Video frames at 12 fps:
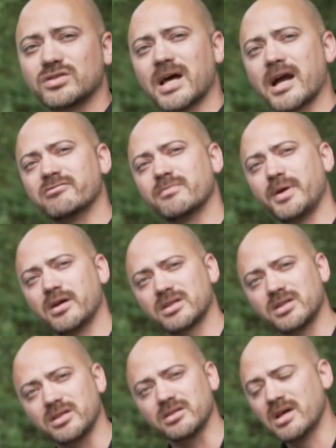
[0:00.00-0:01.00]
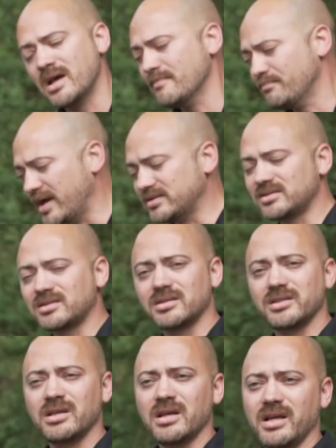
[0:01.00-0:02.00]
or tire repair kit.
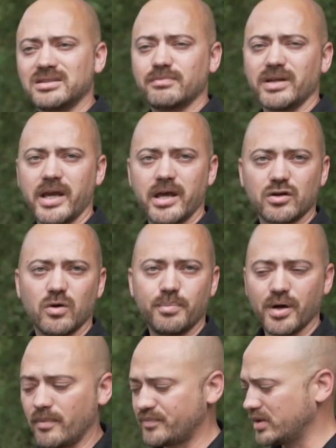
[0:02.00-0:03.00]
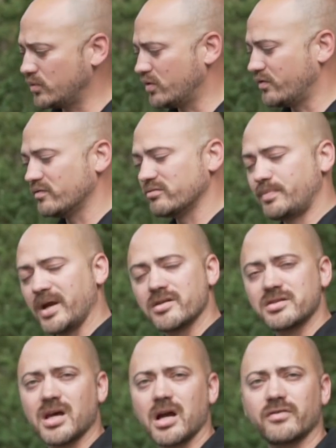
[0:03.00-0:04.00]
Basically, it's a mechanical pump that will
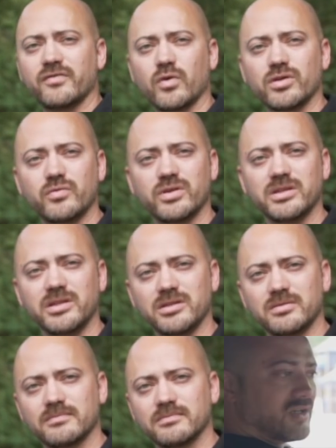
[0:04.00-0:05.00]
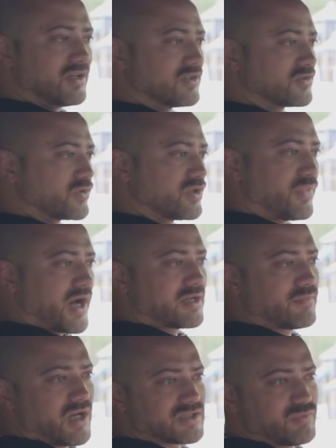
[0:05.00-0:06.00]
repair the tire for you when needed. So when you're buying
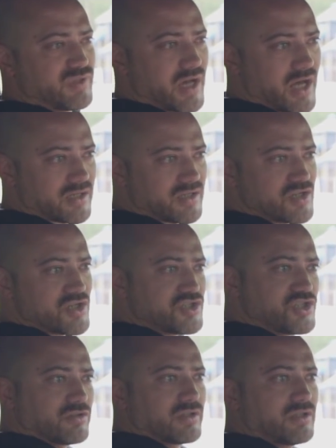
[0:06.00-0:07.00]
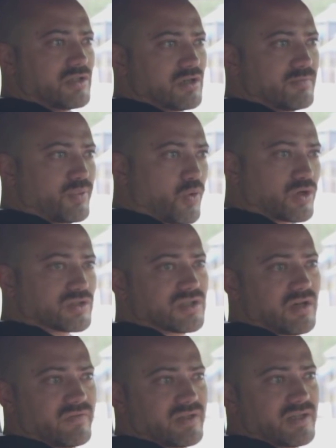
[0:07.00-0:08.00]
a Mazda Miata, generally your importance
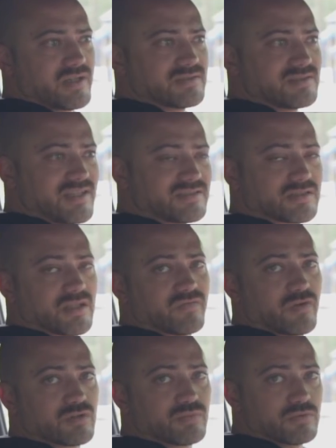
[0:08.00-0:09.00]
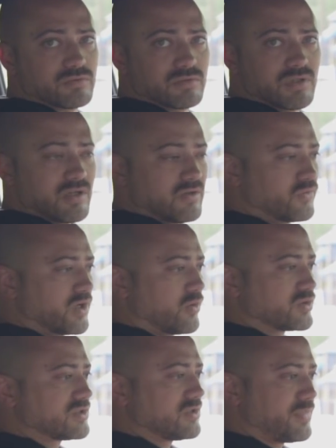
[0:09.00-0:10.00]
of it is it's a convertible. Well,
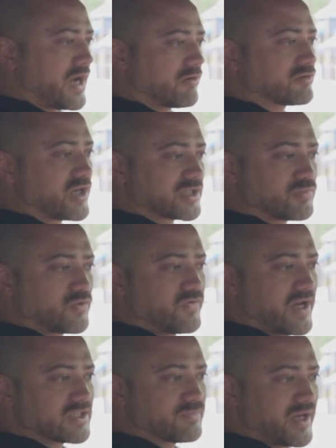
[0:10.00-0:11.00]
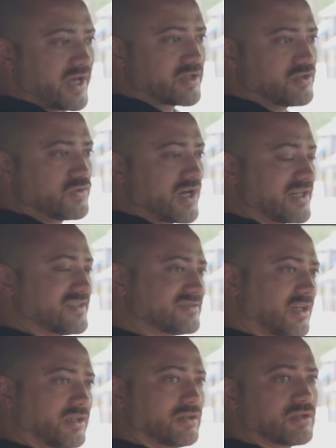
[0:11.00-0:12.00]
with the power retractable Fastback, you've got a
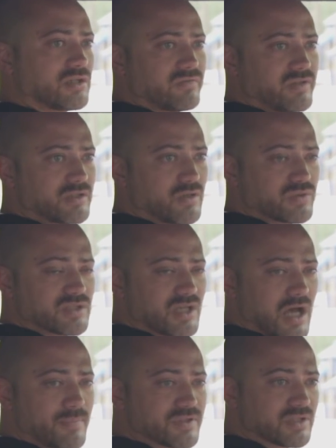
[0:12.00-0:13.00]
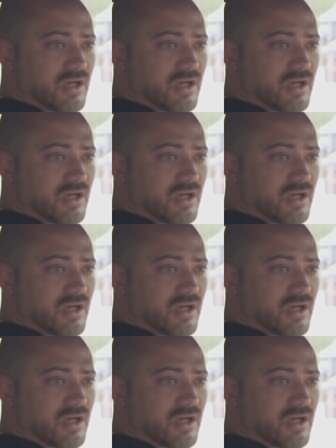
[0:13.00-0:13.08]
stunning looking vehicle when the top is